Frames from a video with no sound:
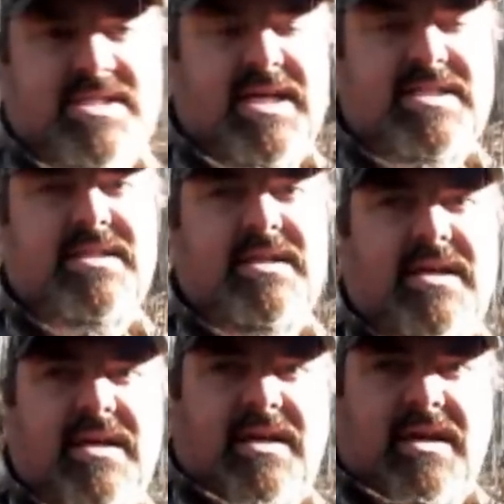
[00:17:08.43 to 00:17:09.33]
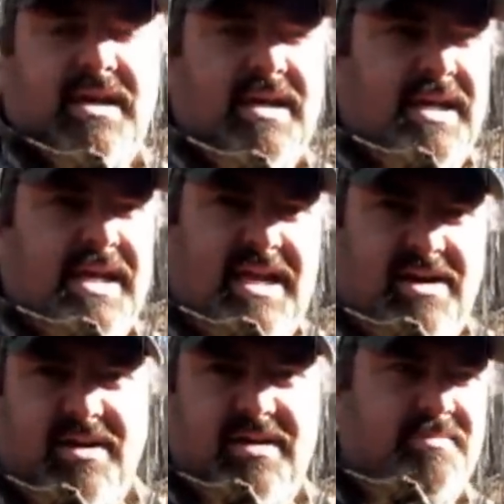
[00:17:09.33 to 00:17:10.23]
sets, and
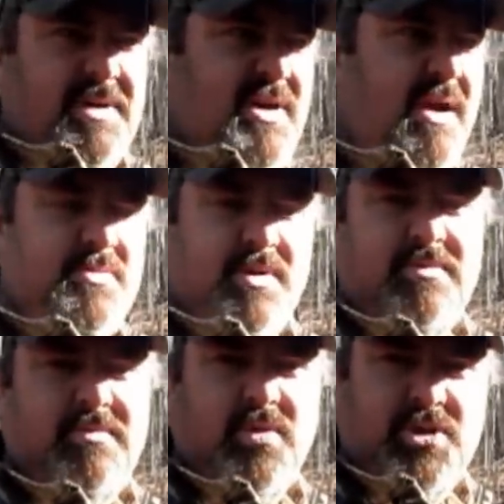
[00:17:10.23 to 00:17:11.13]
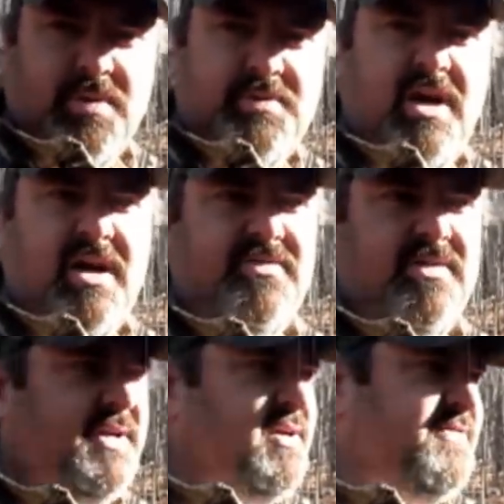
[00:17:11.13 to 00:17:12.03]
our, my traps were, were tripped off,
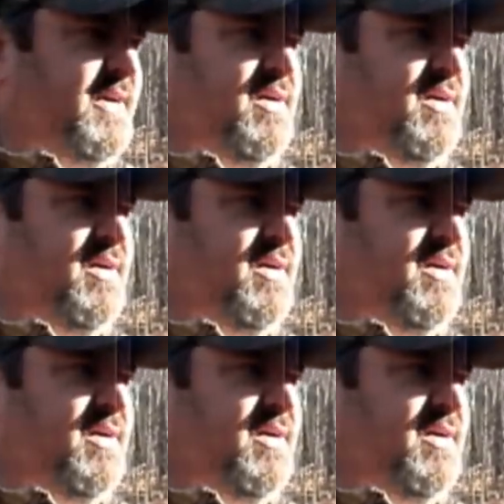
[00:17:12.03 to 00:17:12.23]
and we couldn't figure